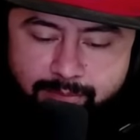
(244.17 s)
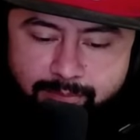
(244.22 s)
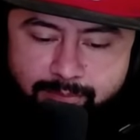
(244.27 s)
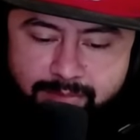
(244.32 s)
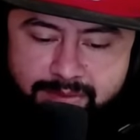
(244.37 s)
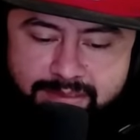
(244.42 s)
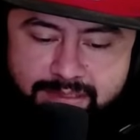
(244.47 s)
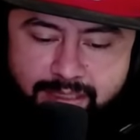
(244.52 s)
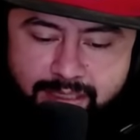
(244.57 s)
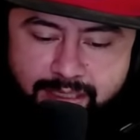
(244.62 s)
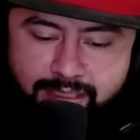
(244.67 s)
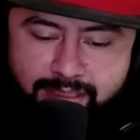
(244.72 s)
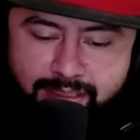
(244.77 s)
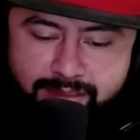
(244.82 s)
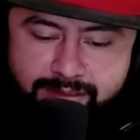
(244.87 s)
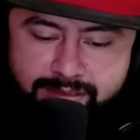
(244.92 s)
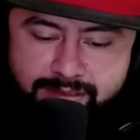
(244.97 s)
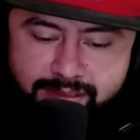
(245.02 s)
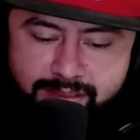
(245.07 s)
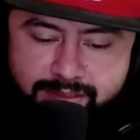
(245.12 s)

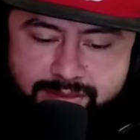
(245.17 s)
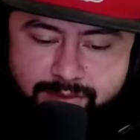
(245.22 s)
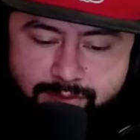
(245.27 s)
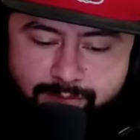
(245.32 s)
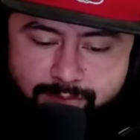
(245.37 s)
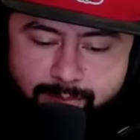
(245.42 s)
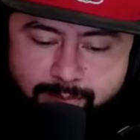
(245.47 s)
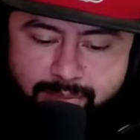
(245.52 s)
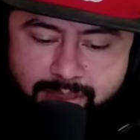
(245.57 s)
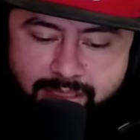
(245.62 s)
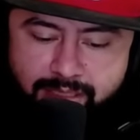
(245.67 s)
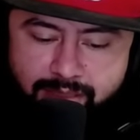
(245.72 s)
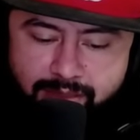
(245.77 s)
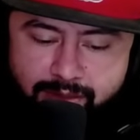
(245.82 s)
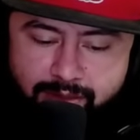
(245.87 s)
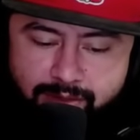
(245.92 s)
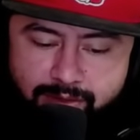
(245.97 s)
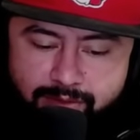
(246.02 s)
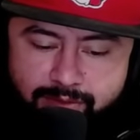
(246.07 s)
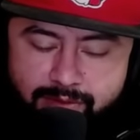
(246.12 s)
Slizzer from
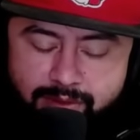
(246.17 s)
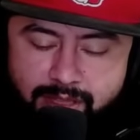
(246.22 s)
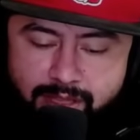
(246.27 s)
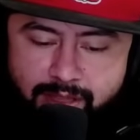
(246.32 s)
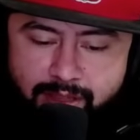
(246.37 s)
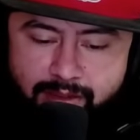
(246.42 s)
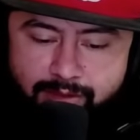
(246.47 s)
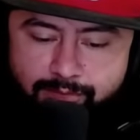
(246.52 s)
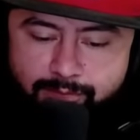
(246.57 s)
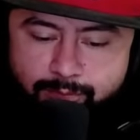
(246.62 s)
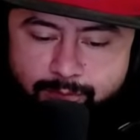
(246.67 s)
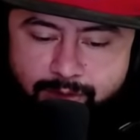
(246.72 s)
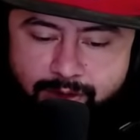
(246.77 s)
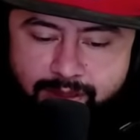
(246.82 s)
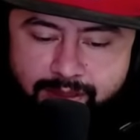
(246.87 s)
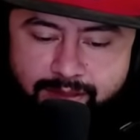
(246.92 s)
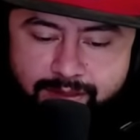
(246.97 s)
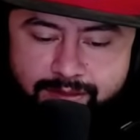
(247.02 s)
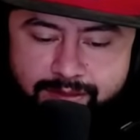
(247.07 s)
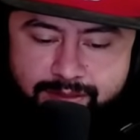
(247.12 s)
BDO.
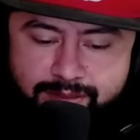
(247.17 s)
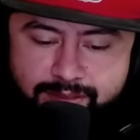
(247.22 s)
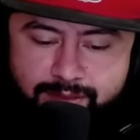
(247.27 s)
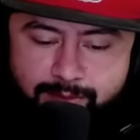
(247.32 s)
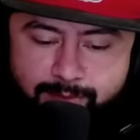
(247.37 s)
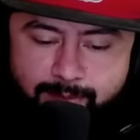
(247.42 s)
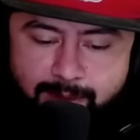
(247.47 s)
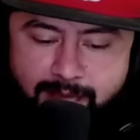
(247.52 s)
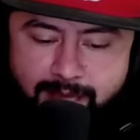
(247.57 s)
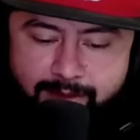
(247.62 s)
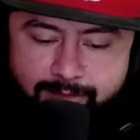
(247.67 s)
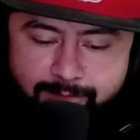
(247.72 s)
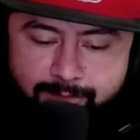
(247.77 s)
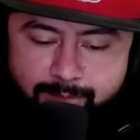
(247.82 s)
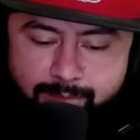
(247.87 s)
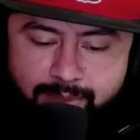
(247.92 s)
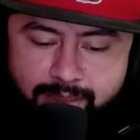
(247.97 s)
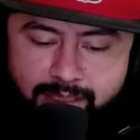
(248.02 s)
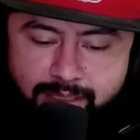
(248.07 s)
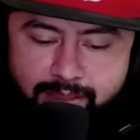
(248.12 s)
40th, Too Bad
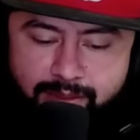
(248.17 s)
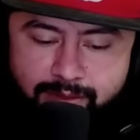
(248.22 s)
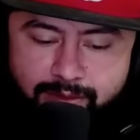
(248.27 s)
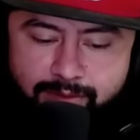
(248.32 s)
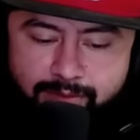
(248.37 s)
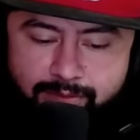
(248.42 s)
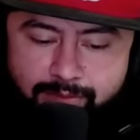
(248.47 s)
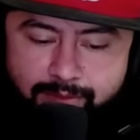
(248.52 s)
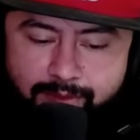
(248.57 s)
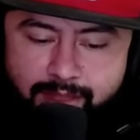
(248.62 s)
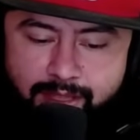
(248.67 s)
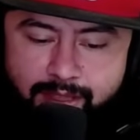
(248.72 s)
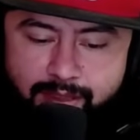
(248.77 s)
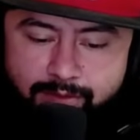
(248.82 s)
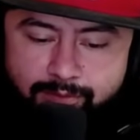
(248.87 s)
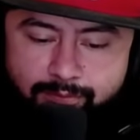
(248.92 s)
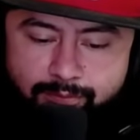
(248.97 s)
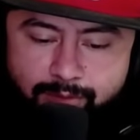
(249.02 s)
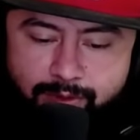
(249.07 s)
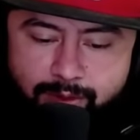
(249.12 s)
from BDO.
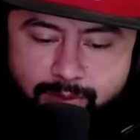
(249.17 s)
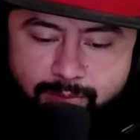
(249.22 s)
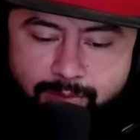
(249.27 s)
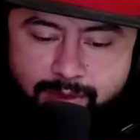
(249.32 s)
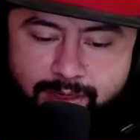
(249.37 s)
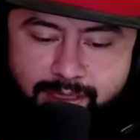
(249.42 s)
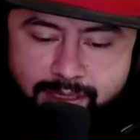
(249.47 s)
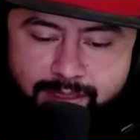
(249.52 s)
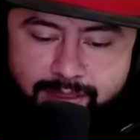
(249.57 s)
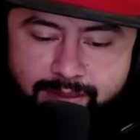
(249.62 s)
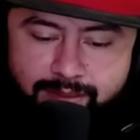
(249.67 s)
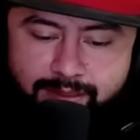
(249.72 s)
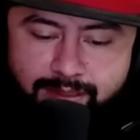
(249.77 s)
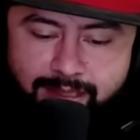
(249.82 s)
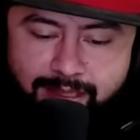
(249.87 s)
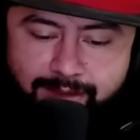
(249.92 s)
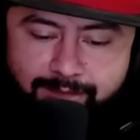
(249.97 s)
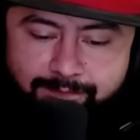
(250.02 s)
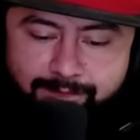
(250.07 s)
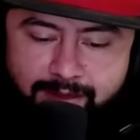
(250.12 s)
41,
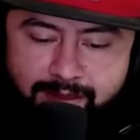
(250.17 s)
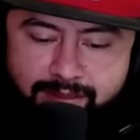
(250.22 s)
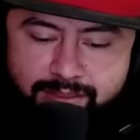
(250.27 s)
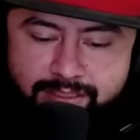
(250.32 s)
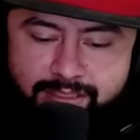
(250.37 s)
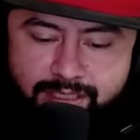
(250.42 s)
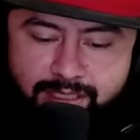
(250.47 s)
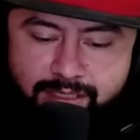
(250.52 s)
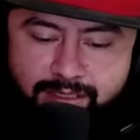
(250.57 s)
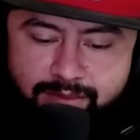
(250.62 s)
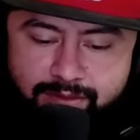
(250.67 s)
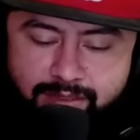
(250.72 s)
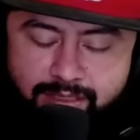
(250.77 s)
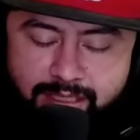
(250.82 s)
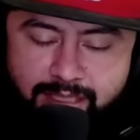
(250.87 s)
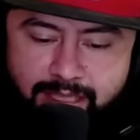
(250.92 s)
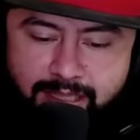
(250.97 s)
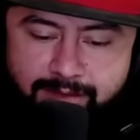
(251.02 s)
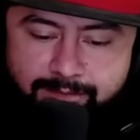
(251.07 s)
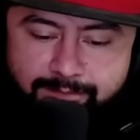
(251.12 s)

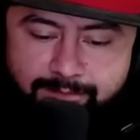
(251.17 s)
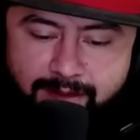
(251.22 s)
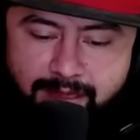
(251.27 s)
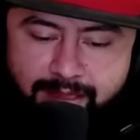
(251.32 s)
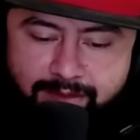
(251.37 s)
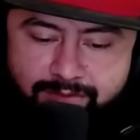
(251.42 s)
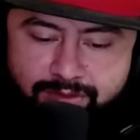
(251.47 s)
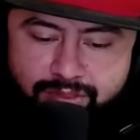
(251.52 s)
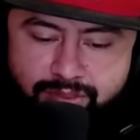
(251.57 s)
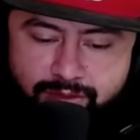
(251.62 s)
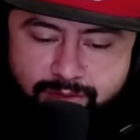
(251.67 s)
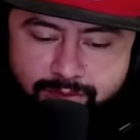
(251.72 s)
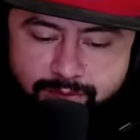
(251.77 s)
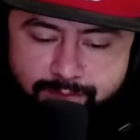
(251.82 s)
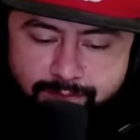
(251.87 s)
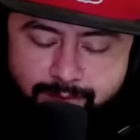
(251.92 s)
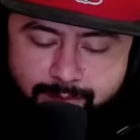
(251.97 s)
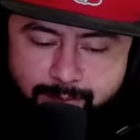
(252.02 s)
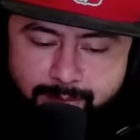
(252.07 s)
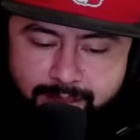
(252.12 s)
K5 Joe
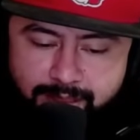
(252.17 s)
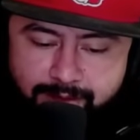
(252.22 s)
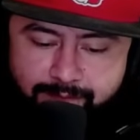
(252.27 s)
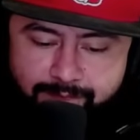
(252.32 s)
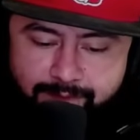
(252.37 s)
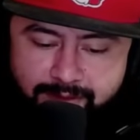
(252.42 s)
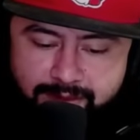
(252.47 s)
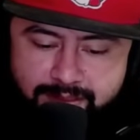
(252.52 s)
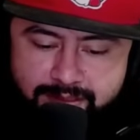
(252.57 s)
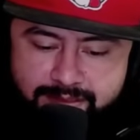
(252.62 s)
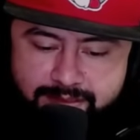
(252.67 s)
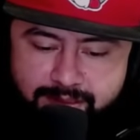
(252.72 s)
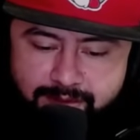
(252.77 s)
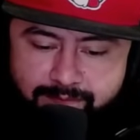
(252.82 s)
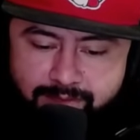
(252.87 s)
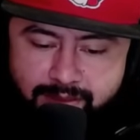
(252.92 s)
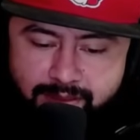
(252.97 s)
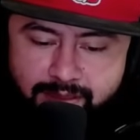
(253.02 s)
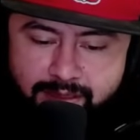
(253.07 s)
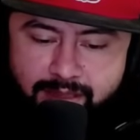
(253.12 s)
from
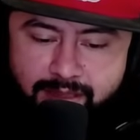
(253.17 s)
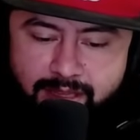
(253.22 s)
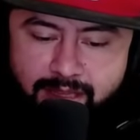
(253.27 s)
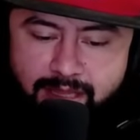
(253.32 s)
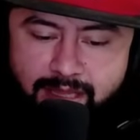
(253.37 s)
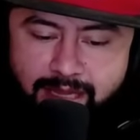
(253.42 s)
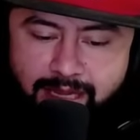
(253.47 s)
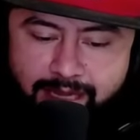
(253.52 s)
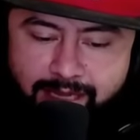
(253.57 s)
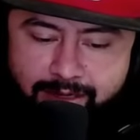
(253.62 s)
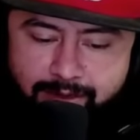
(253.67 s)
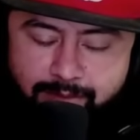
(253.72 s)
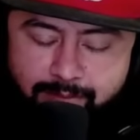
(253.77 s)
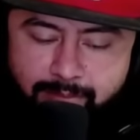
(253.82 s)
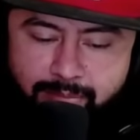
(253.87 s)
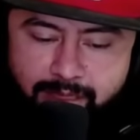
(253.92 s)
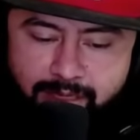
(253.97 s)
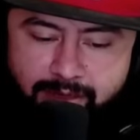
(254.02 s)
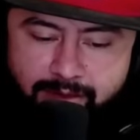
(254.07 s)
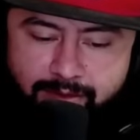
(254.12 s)
NF57. Iron
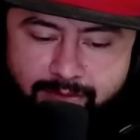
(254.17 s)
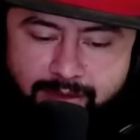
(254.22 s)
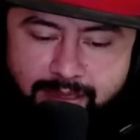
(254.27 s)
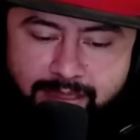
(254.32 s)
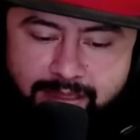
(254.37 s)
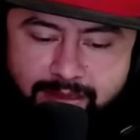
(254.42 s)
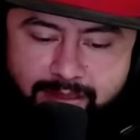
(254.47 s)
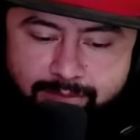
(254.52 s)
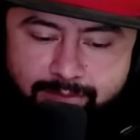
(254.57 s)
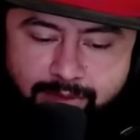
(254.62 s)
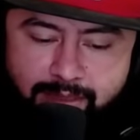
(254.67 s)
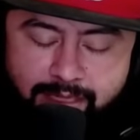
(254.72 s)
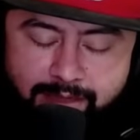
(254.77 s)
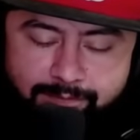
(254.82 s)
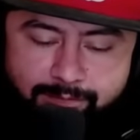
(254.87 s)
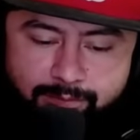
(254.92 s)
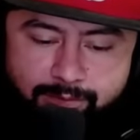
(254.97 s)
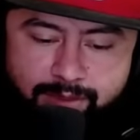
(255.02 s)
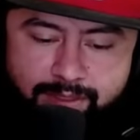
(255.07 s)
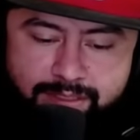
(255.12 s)
Bear at
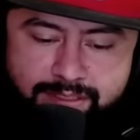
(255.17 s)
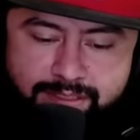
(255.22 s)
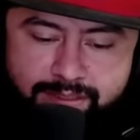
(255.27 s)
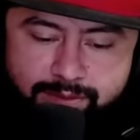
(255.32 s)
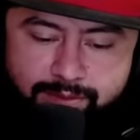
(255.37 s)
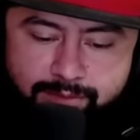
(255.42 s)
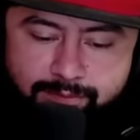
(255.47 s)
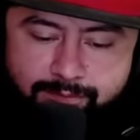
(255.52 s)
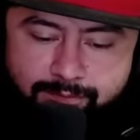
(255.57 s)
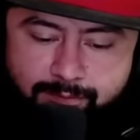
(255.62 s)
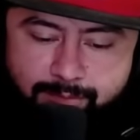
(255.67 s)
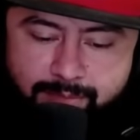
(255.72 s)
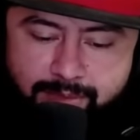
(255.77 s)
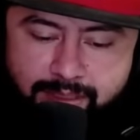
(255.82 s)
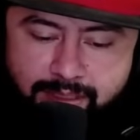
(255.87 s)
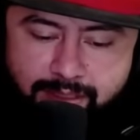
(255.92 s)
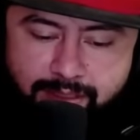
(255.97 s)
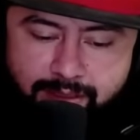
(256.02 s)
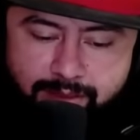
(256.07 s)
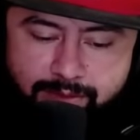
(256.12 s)
42 from
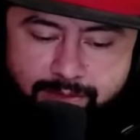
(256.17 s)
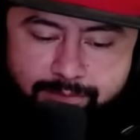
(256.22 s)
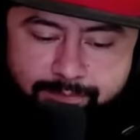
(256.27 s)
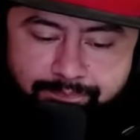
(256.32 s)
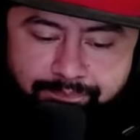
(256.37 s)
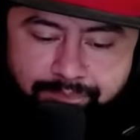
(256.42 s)
BDO.